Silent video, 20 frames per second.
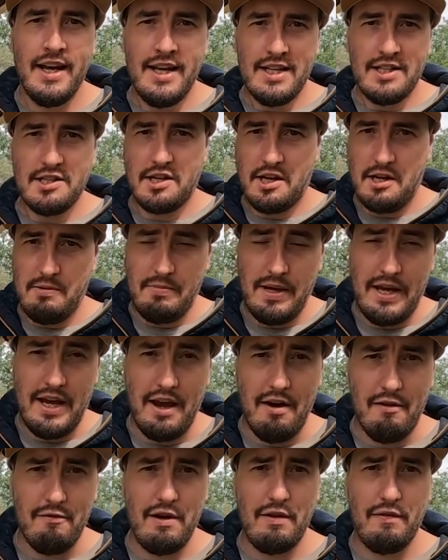it's going to be
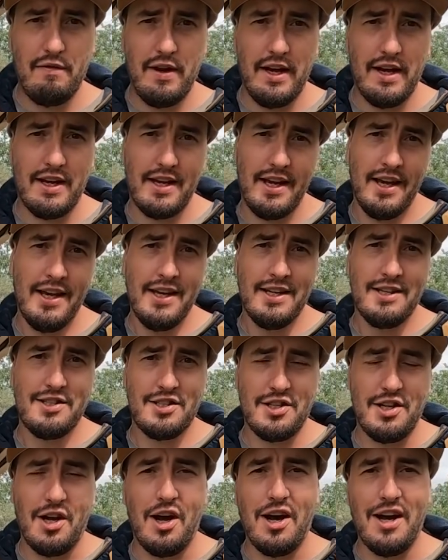horrific
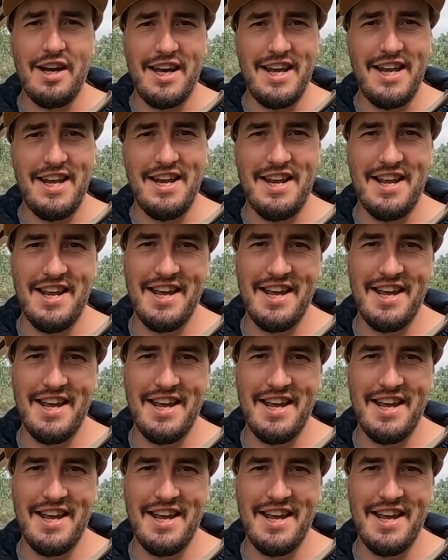starting